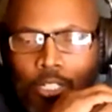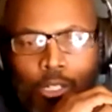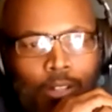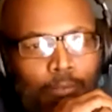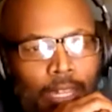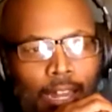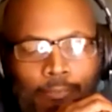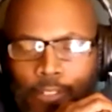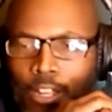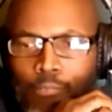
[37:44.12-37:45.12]
wanted to touch on
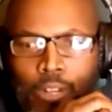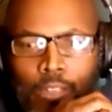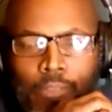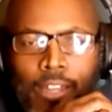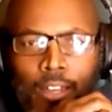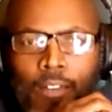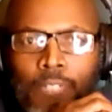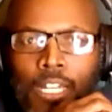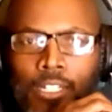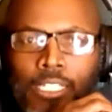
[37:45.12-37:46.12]
it, man, I figure I'd bring it
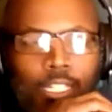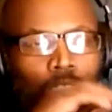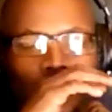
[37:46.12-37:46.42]
back up.